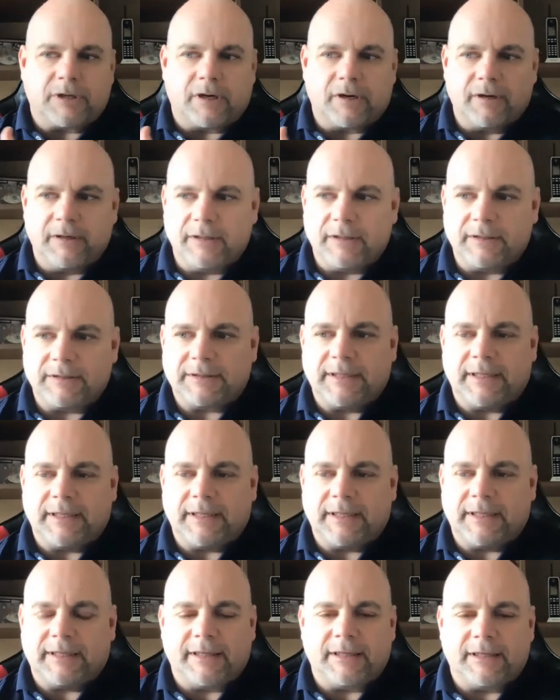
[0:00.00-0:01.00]
and we're starting
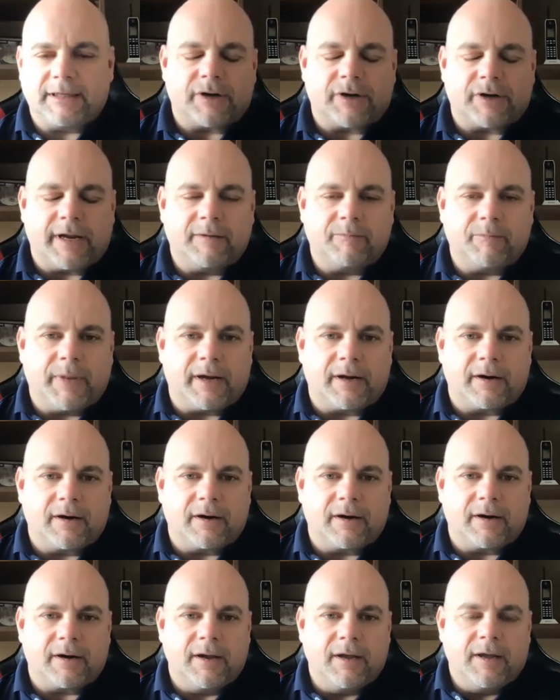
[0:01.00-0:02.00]
to see things trend
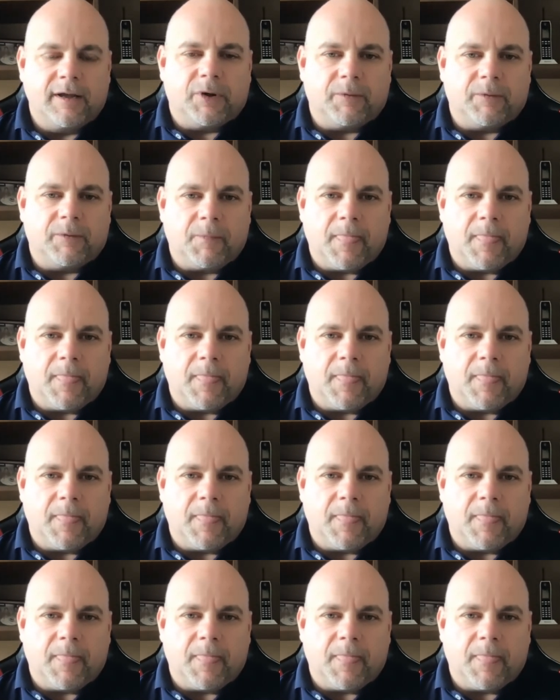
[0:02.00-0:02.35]
better,